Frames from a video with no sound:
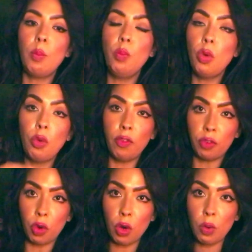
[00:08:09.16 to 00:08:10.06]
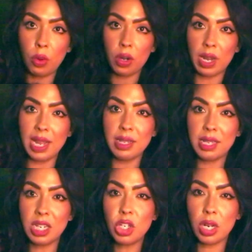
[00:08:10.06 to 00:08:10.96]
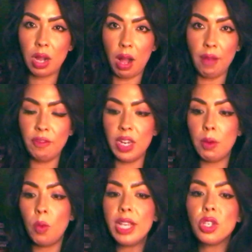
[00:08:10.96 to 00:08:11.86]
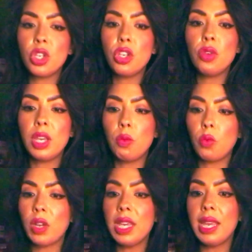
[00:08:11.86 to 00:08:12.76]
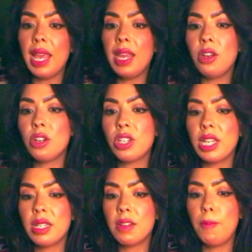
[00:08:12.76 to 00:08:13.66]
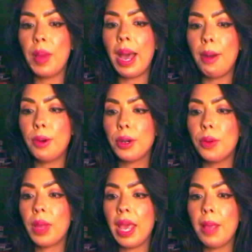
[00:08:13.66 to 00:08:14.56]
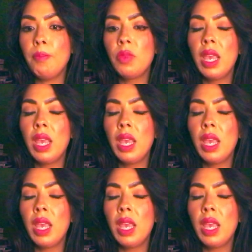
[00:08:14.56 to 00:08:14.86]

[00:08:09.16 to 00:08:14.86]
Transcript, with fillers: move forward in such a confident way so you can regain your sense of power, okay?